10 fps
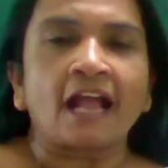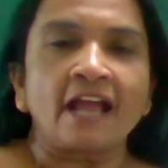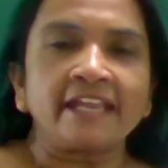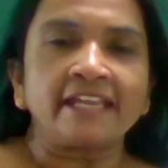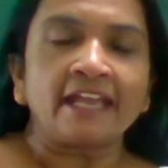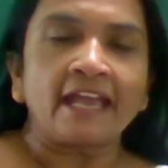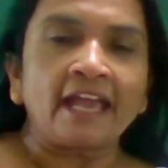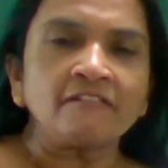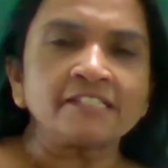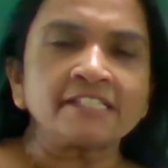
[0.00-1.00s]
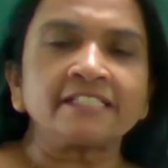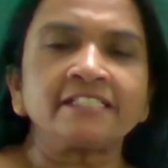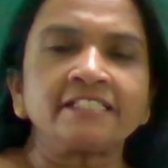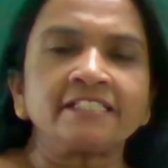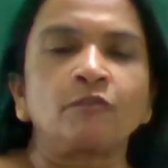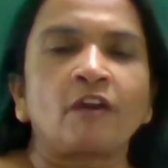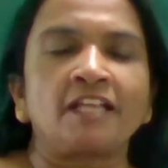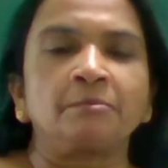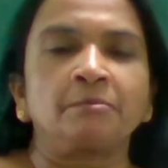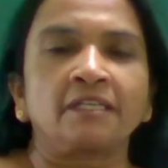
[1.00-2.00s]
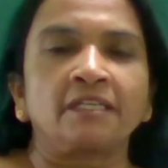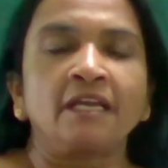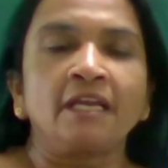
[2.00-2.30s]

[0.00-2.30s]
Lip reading: I have visited Anuradhapura.